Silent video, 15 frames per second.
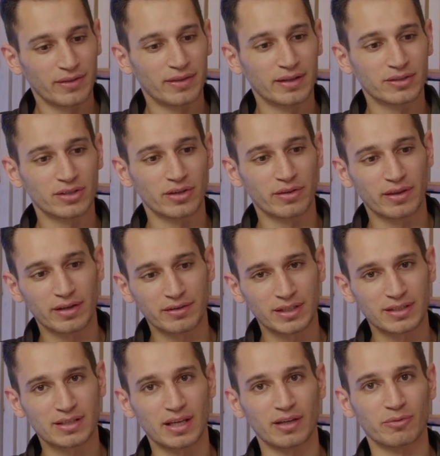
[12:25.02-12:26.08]
There
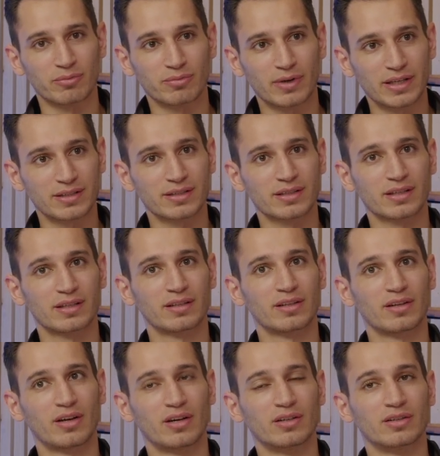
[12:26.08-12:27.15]
is a risk
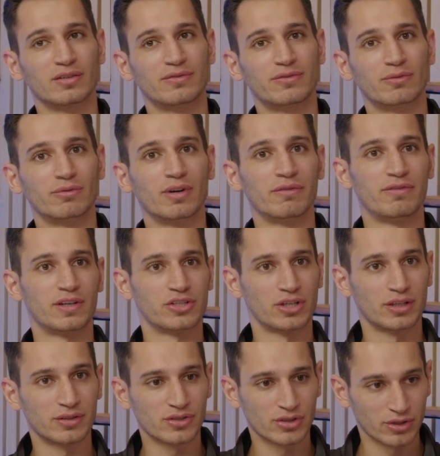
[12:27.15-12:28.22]
of
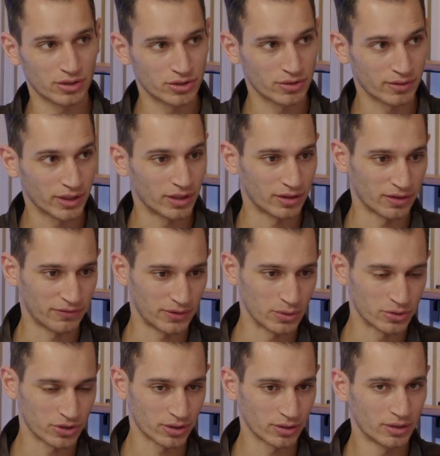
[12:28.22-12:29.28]
revision surgery in the
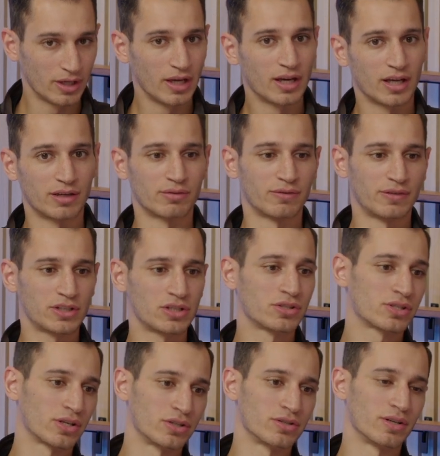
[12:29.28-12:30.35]
future. And a revision
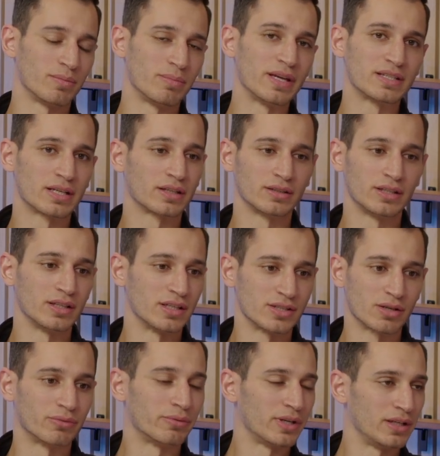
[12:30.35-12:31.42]
surgery basically is a
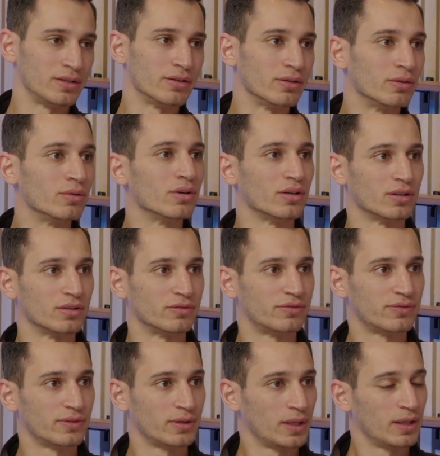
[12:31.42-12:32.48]
redo
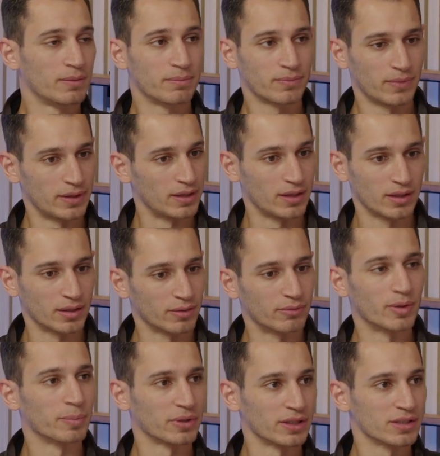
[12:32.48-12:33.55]
of the
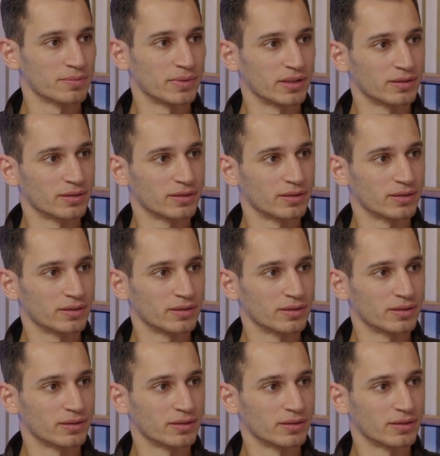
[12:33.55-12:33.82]
replacement.